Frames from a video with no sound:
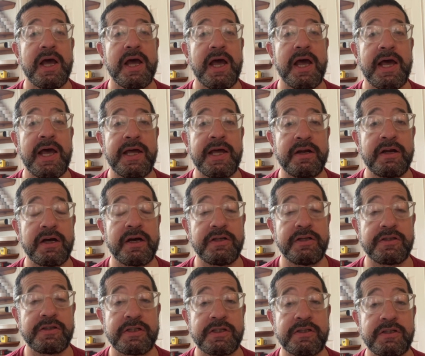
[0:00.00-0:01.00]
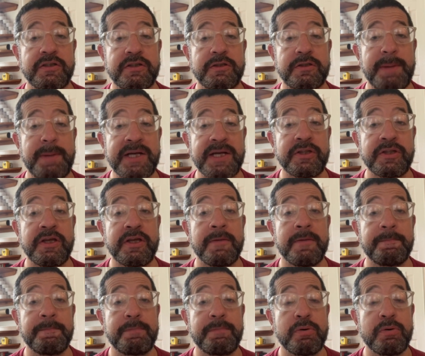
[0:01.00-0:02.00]
And this is especially
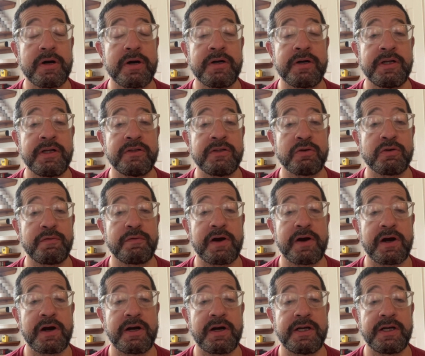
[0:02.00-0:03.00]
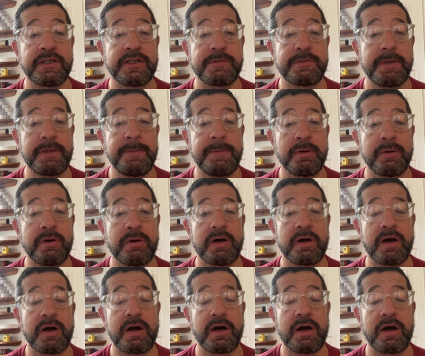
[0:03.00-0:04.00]
important insofar as
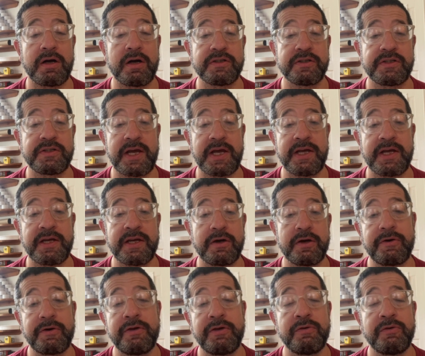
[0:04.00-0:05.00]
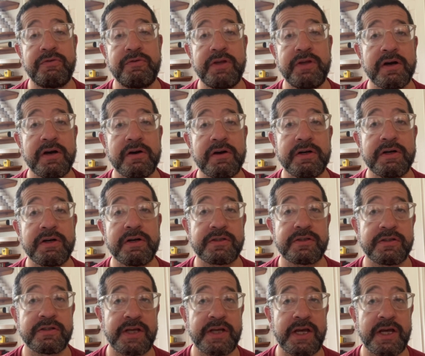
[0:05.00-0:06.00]
people are saying a Green New Deal is
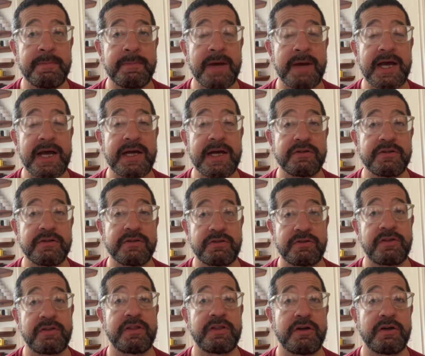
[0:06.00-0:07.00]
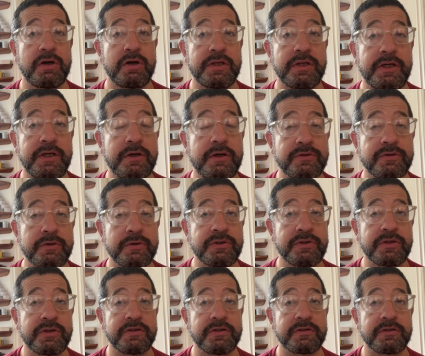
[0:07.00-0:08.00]
the same as something called
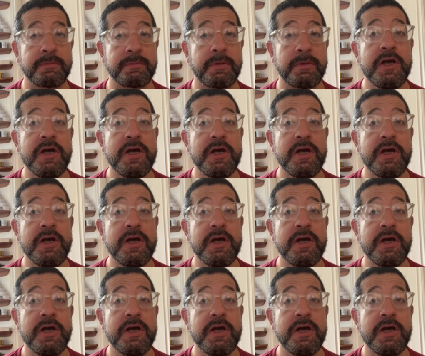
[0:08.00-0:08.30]
eco-socialism.